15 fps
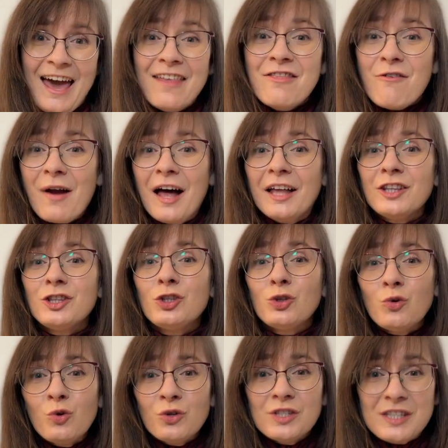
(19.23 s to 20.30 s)
There are
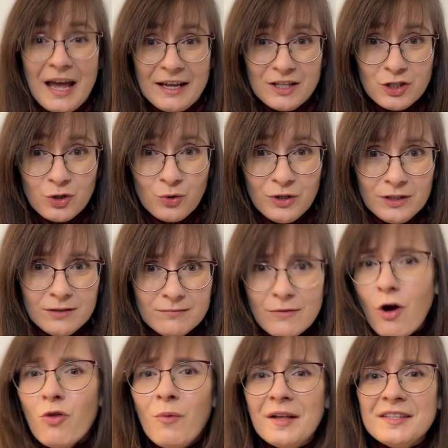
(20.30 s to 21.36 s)
two sides to it.
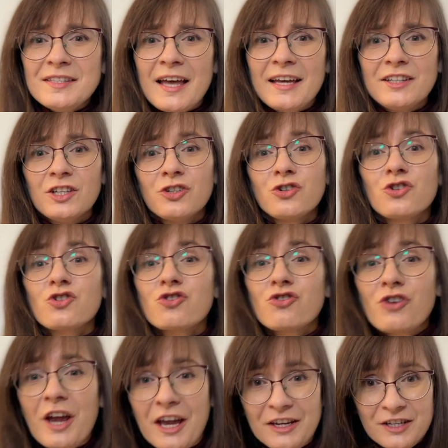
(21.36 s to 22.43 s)
On one side,
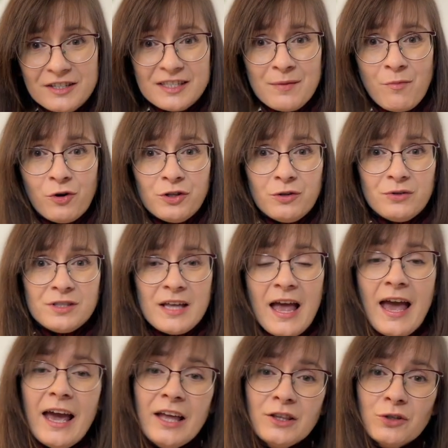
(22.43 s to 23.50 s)
training the models,
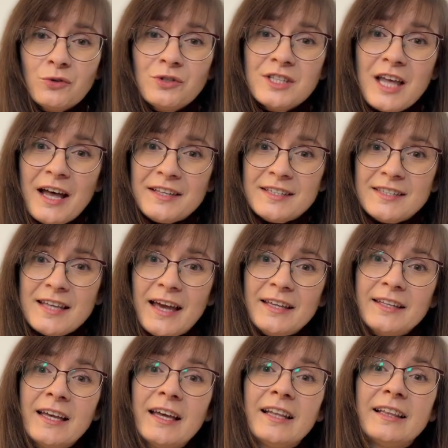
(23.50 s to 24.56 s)
and on the other side,
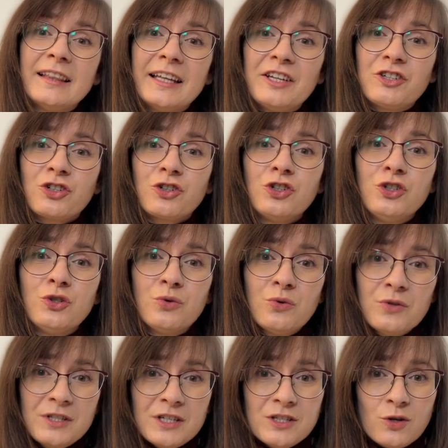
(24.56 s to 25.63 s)
later
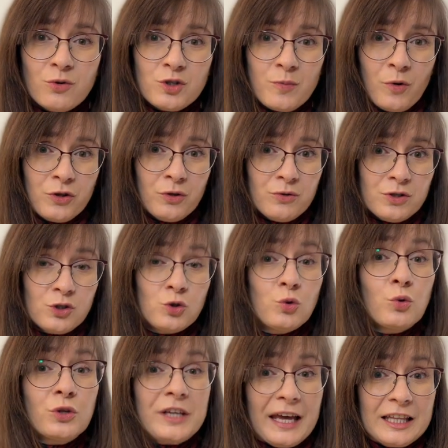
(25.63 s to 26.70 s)
using those models
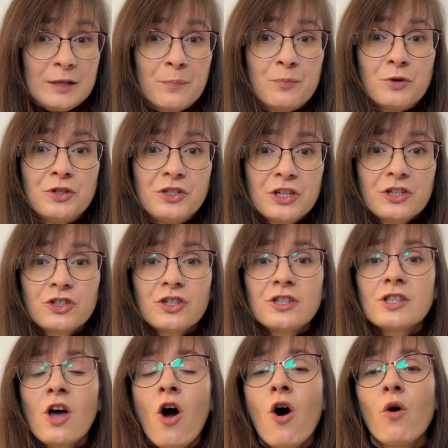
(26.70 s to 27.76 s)
to get
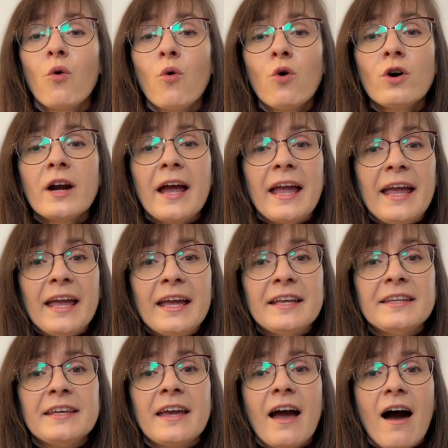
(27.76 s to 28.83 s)
predictions or
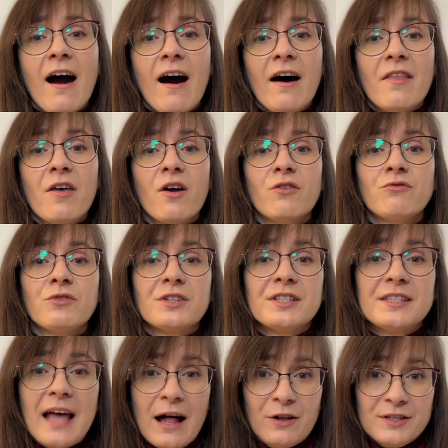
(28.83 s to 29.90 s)
any other
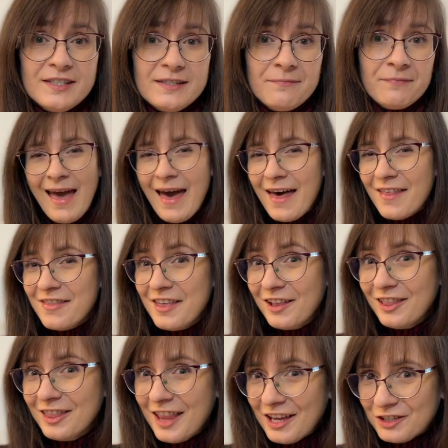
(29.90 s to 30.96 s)
results. The
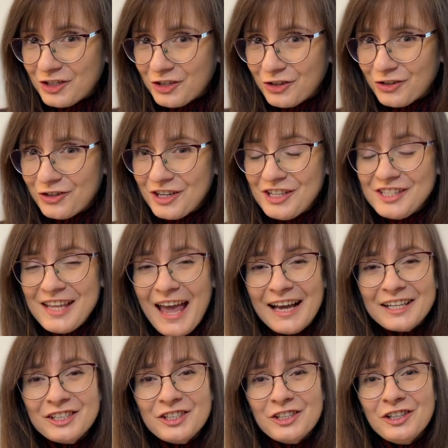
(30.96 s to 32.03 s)
latter is
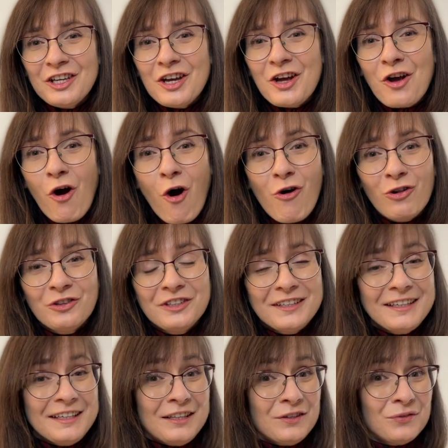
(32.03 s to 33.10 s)
actually called
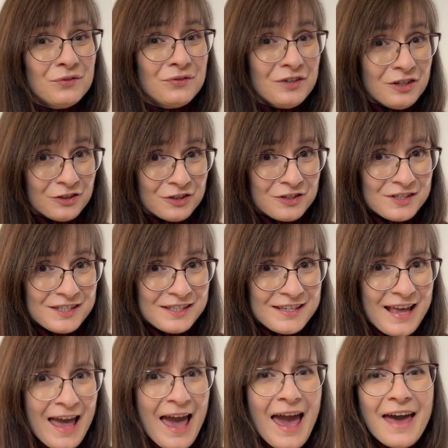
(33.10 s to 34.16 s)
inference,
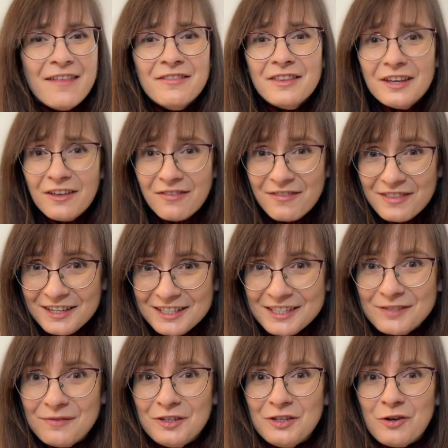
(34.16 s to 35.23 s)
and in
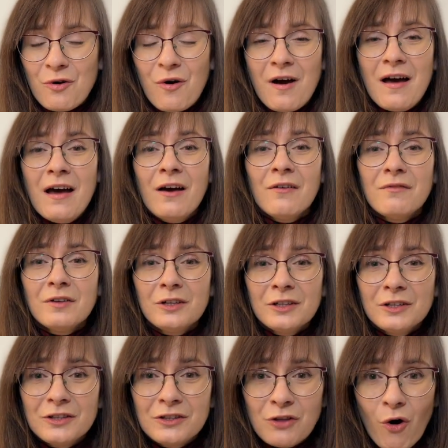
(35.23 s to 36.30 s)
this video we'll
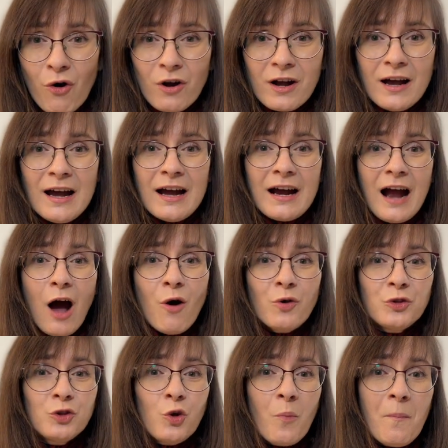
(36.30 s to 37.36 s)
talk
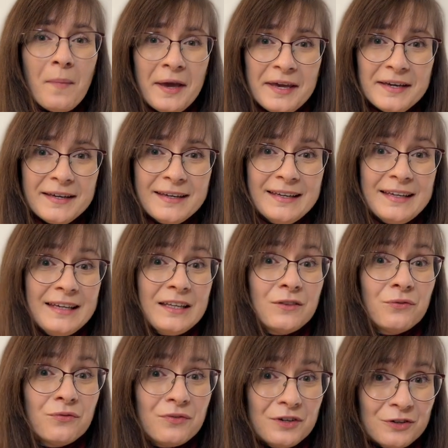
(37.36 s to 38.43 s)
how to make
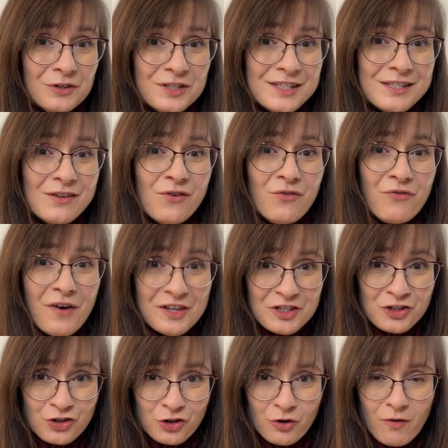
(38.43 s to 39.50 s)
inference
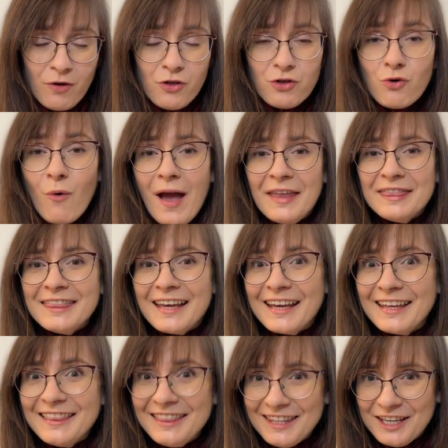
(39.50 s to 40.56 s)
faster through a
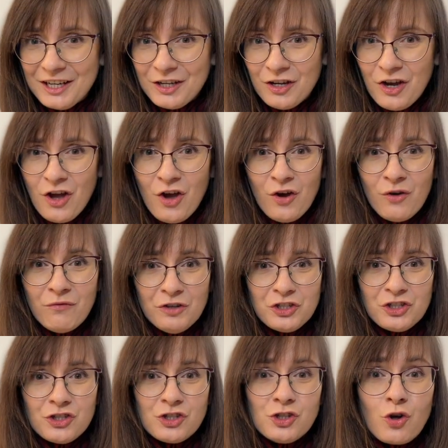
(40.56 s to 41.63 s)
technique
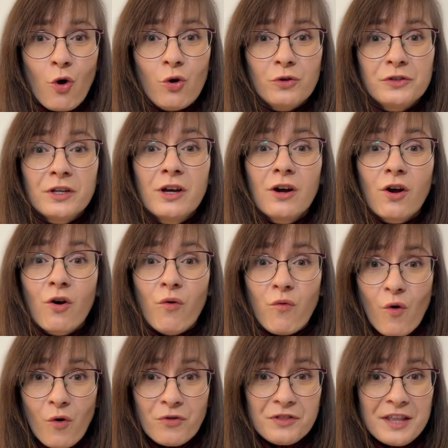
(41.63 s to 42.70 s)
which is called
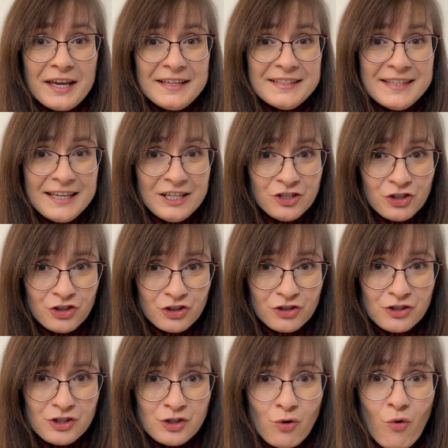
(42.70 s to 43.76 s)

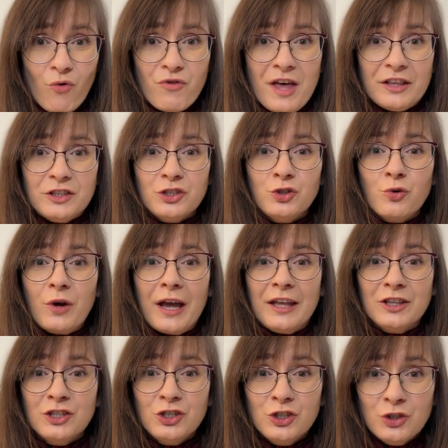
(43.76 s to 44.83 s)
quantization, so that you
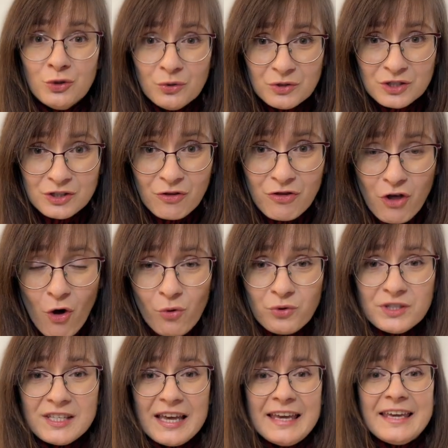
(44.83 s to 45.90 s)
can use
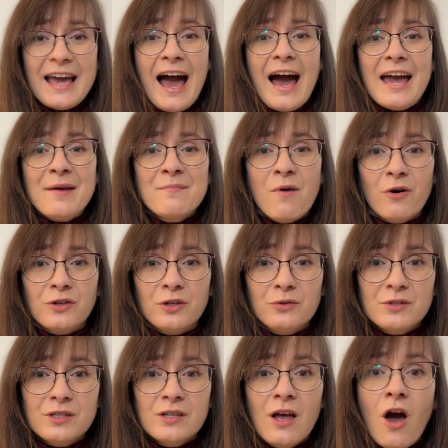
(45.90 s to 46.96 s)
those AI
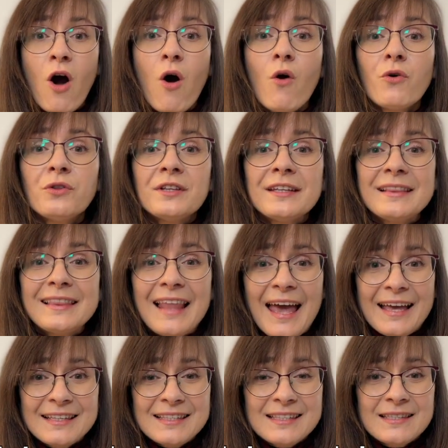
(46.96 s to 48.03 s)
models on
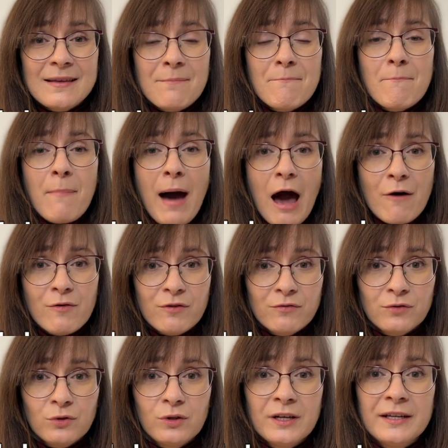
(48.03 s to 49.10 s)
less
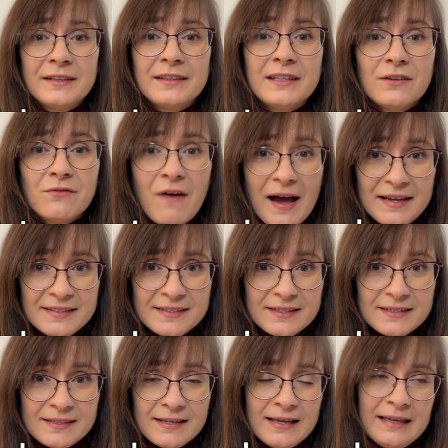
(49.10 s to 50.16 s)
powerful
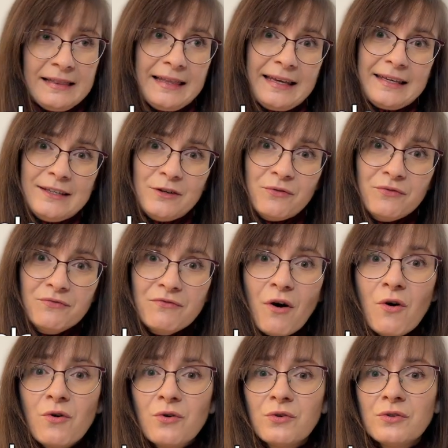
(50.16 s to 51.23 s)
devices like your
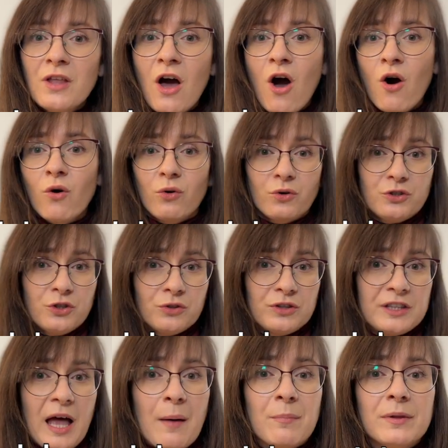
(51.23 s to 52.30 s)
phone or your
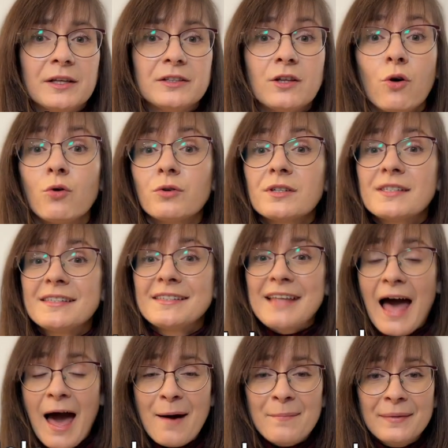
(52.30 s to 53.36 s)
tablet or
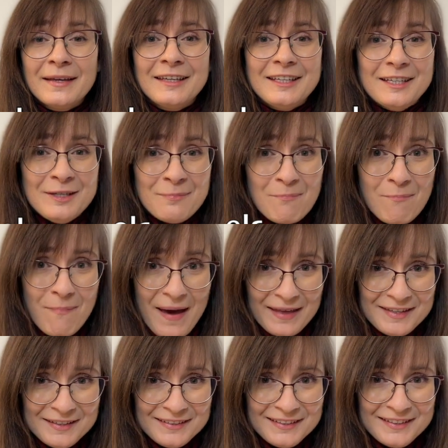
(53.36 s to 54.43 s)
some
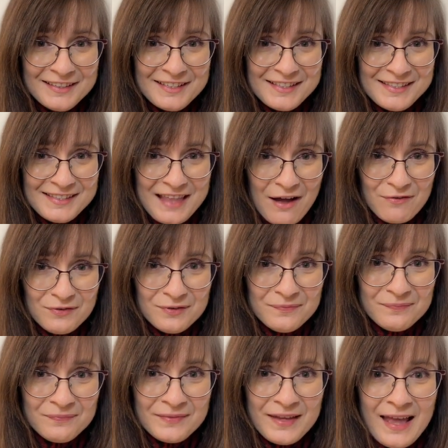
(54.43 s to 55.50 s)
embedded stuff.
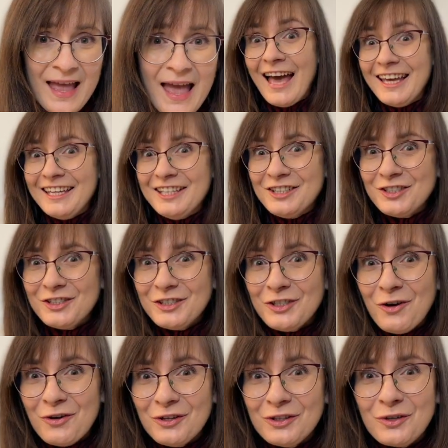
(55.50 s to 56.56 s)
In short,